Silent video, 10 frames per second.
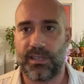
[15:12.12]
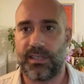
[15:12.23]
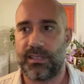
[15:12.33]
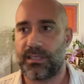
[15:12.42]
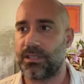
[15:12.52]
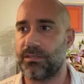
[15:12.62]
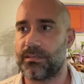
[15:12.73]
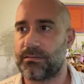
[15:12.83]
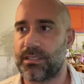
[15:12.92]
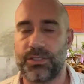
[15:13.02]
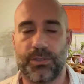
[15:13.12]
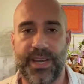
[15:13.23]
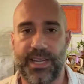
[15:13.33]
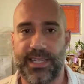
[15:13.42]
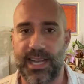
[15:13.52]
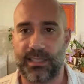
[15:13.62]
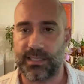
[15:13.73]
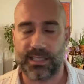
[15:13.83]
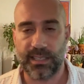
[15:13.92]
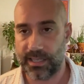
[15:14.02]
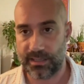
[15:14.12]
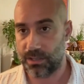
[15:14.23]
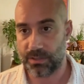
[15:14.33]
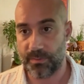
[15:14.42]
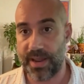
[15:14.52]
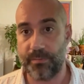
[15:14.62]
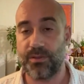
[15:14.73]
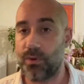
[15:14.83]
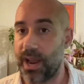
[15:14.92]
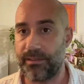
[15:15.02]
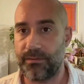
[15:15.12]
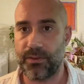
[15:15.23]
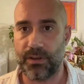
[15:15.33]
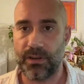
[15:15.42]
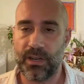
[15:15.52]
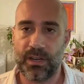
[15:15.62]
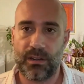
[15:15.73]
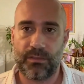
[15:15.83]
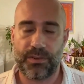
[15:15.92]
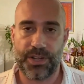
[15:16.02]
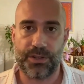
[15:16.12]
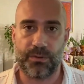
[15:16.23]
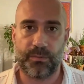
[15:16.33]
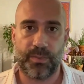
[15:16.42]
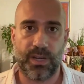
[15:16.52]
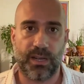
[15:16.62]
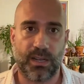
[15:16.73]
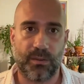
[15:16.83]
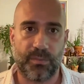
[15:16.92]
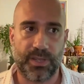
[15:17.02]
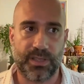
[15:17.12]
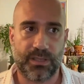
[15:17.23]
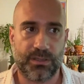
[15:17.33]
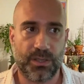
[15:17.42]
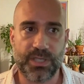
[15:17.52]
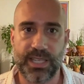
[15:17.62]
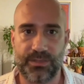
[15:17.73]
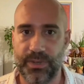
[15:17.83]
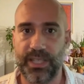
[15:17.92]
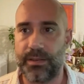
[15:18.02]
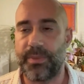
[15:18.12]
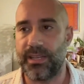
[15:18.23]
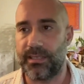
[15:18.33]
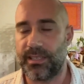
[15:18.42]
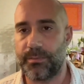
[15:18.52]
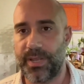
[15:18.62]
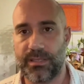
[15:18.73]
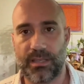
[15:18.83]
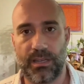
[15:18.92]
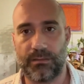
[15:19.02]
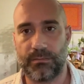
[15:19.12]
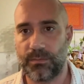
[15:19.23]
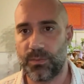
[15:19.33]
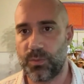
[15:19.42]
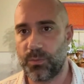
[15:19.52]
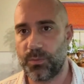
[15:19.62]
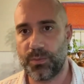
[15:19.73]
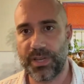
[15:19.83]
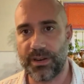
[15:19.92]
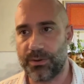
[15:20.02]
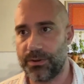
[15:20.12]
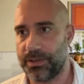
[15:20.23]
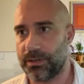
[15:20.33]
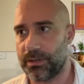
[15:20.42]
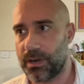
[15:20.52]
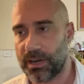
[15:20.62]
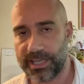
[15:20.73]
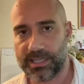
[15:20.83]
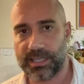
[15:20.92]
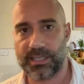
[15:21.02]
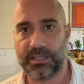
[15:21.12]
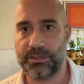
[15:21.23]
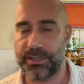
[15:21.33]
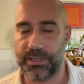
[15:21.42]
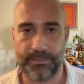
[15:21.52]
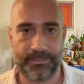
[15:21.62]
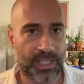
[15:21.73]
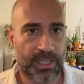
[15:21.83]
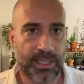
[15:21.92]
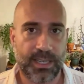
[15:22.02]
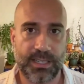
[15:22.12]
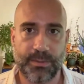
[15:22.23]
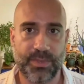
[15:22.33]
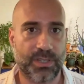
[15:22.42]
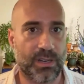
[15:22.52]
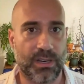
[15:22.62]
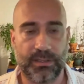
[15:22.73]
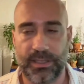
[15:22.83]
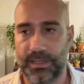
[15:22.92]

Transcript: certain social media tactics. And those may be right for you. But those things really depend. It depends on, who your audience is, who your customers are,